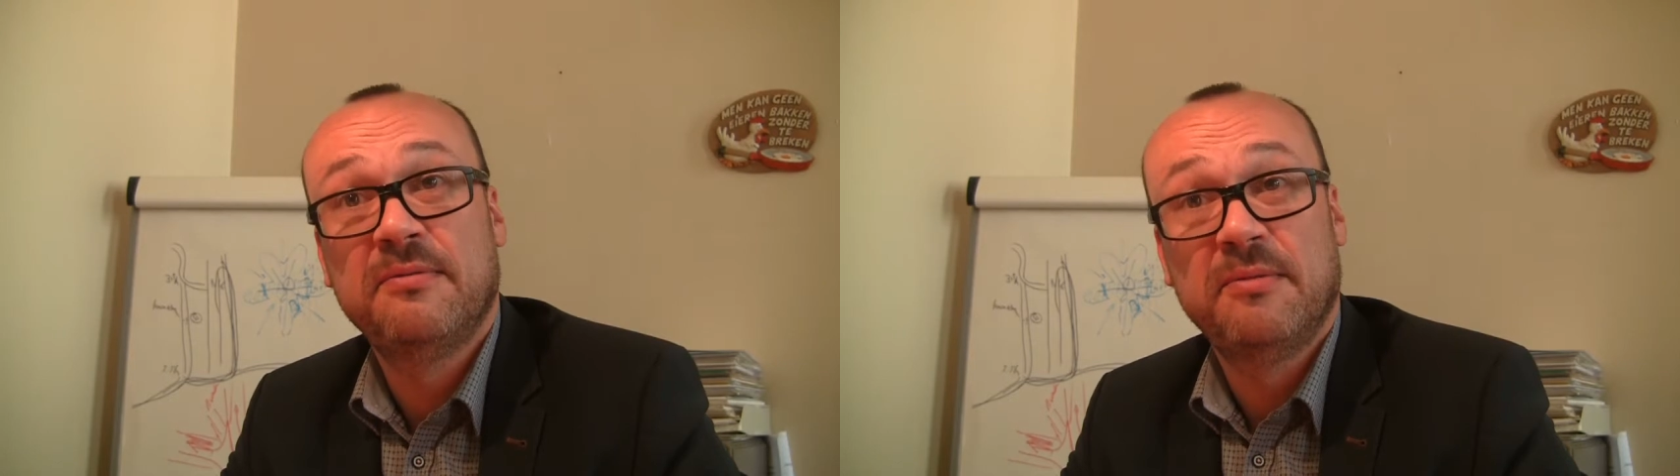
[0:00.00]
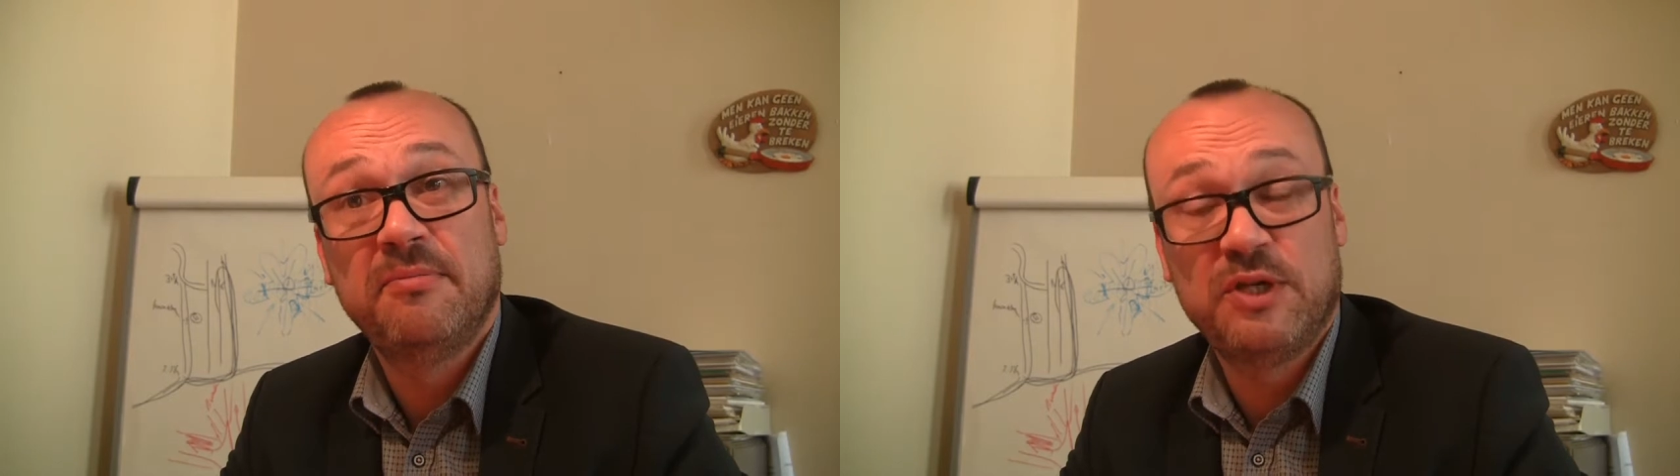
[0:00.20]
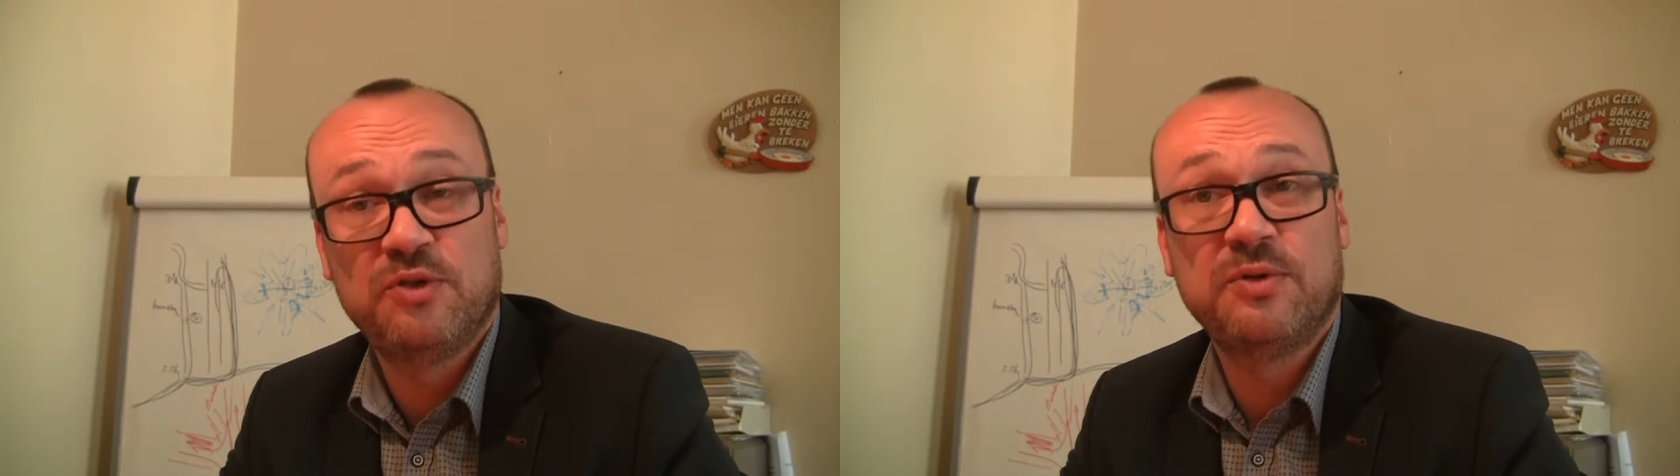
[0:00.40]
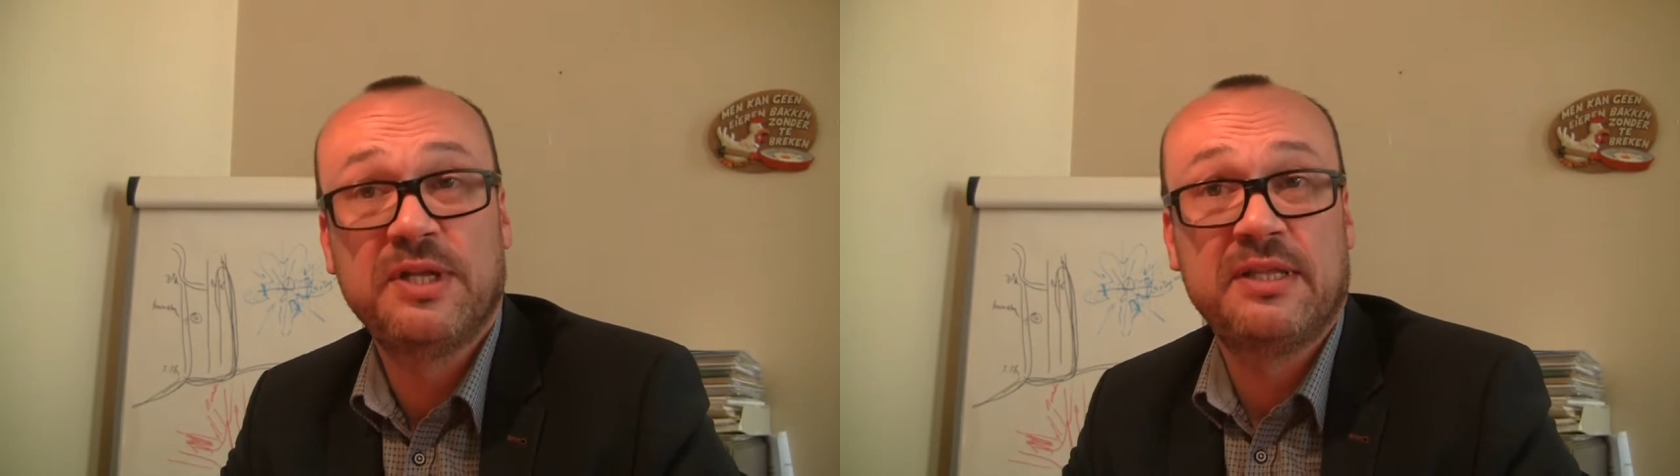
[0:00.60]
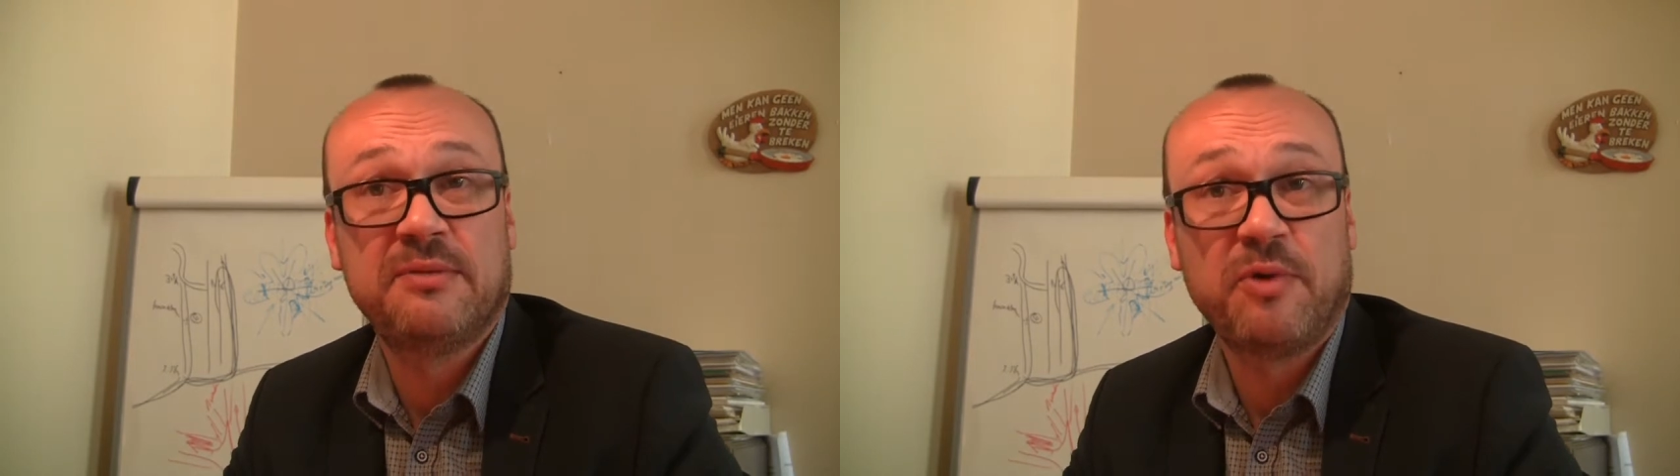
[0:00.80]
make sure
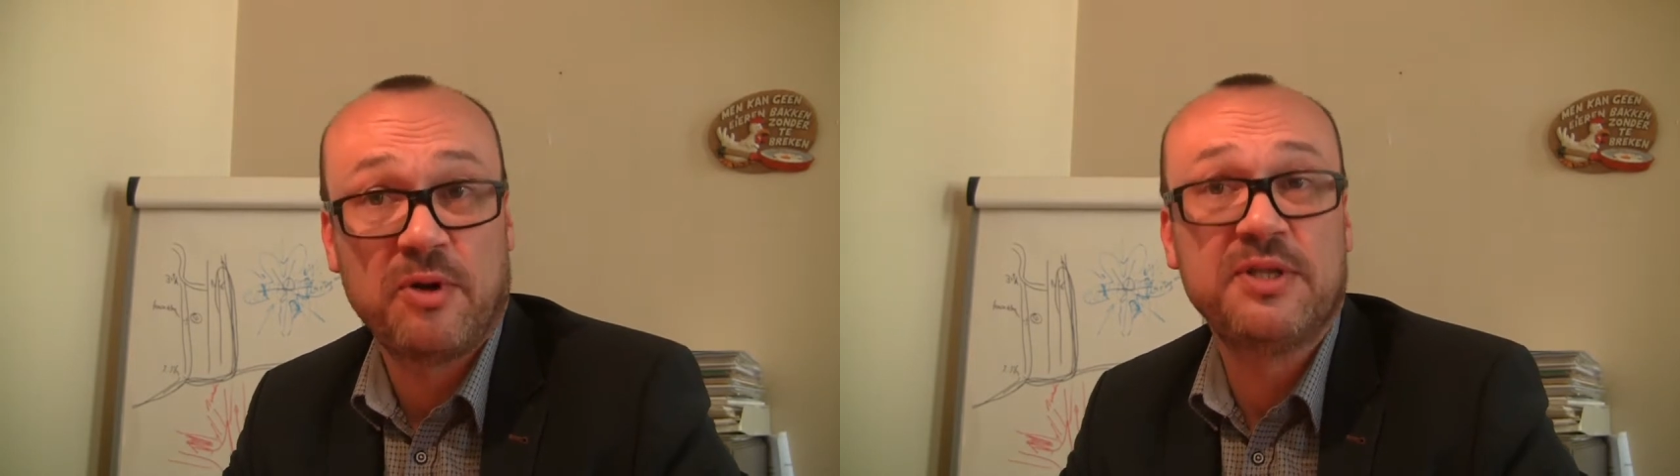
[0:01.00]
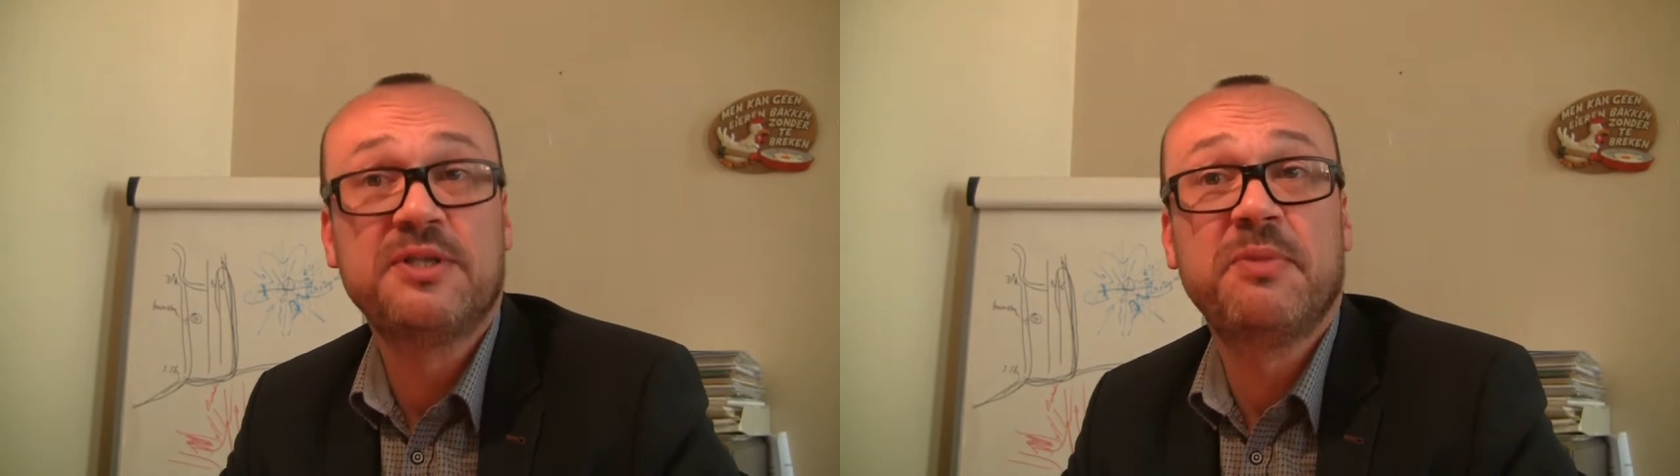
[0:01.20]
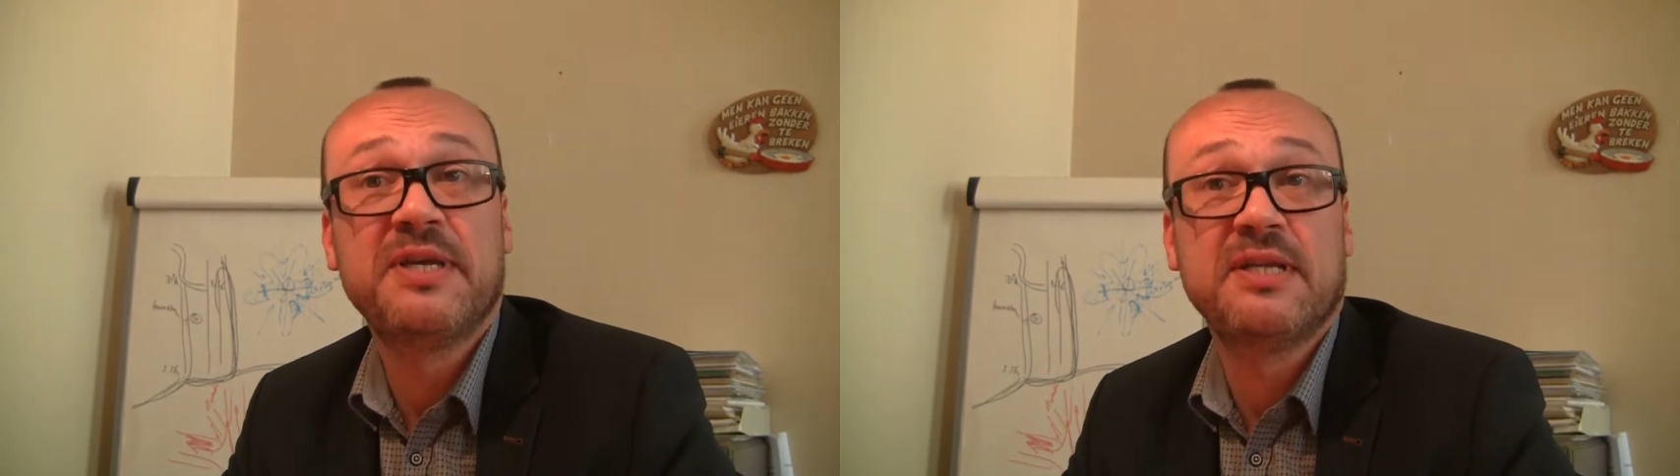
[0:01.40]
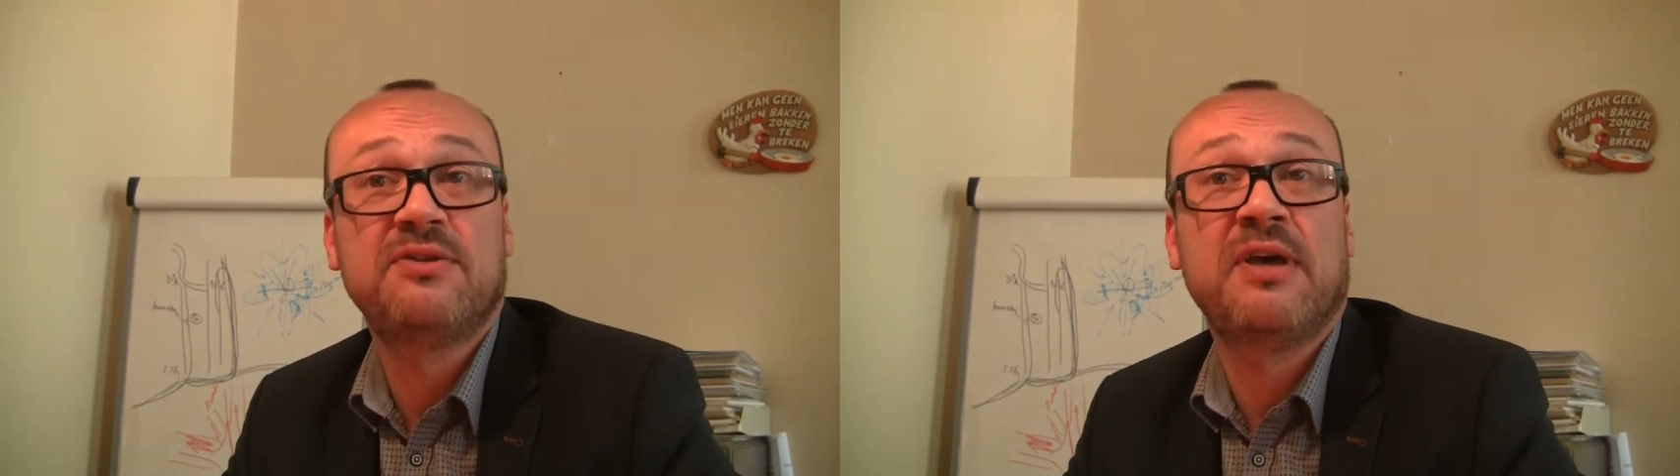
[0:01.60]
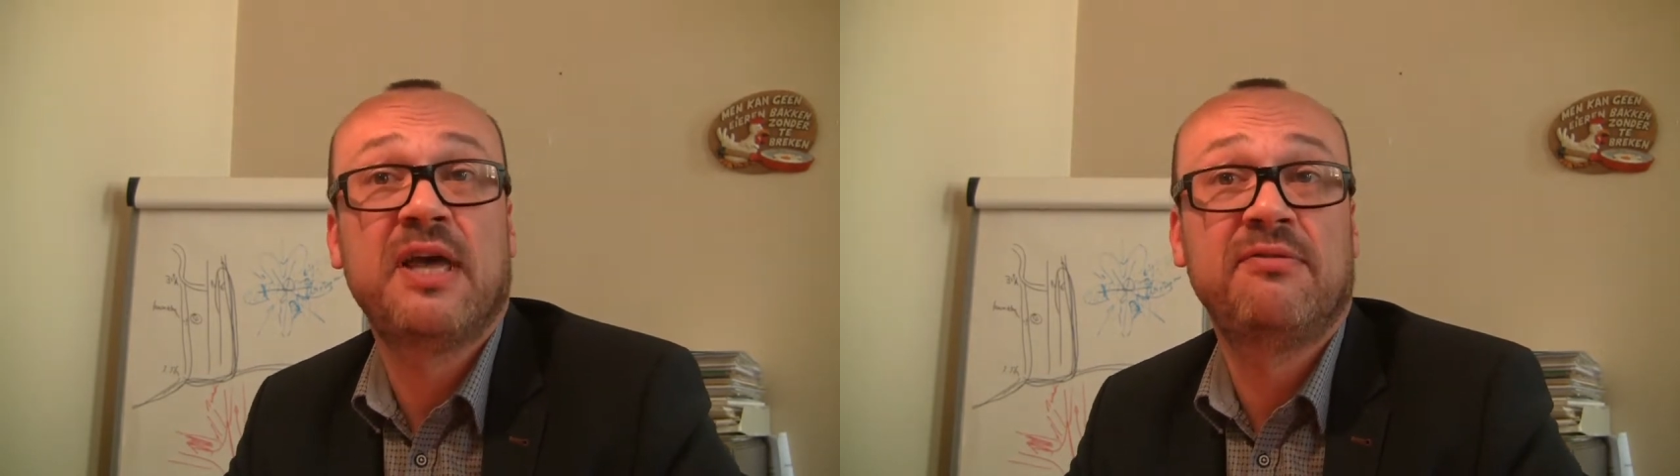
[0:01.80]
that the parking space that
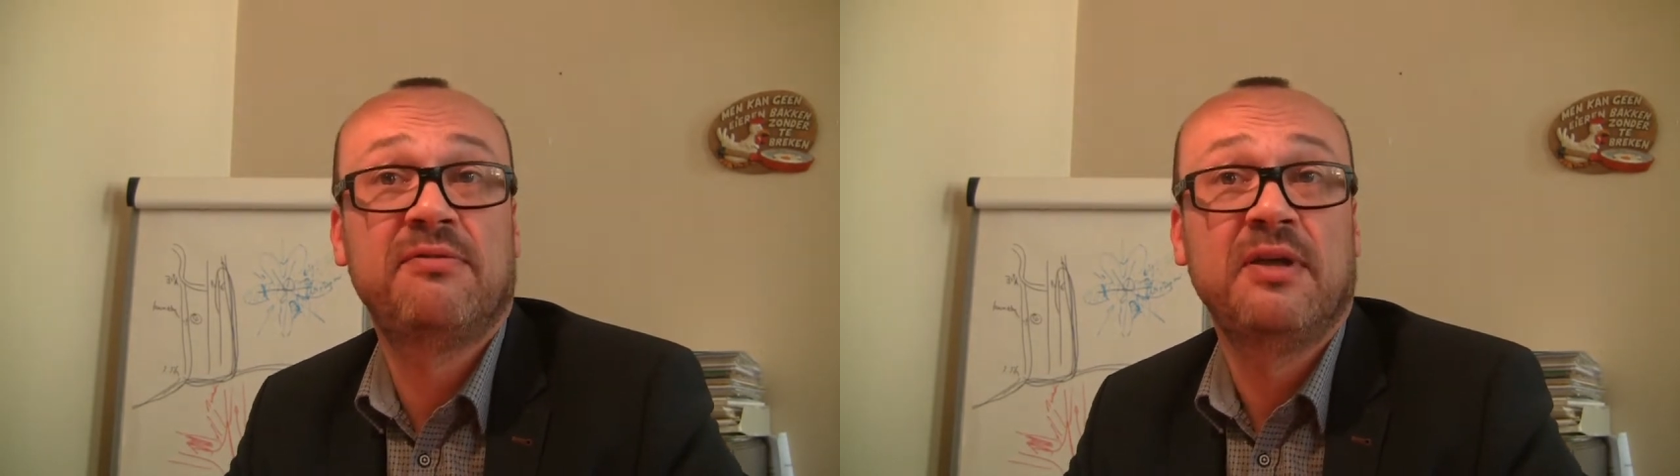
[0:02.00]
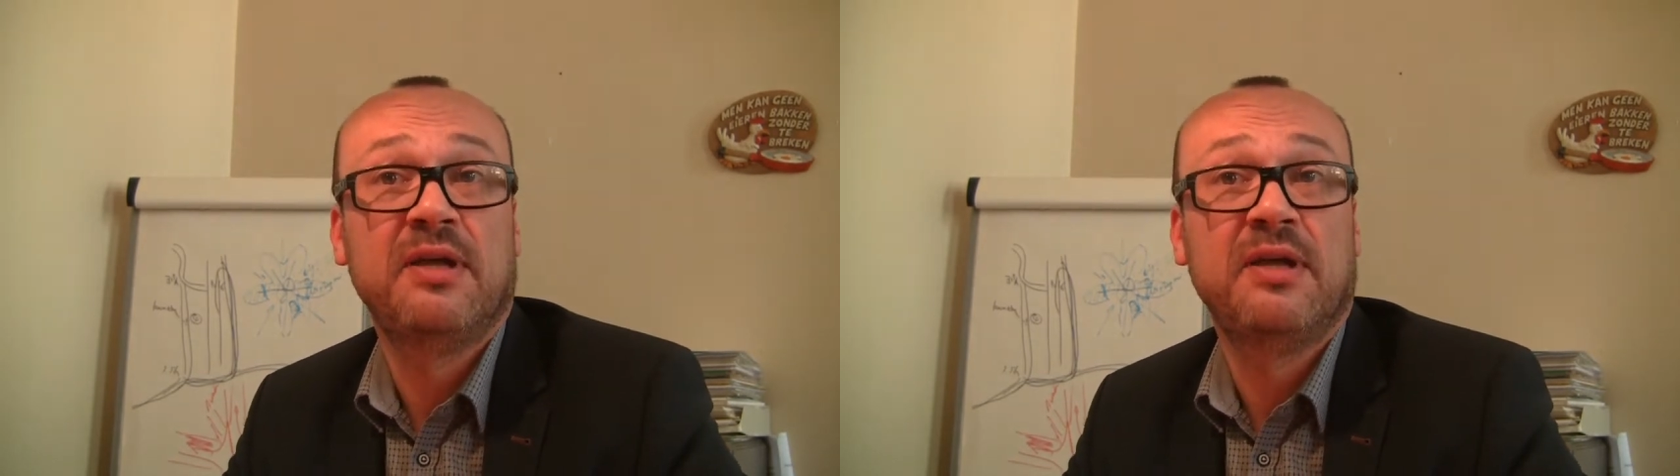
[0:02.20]
you have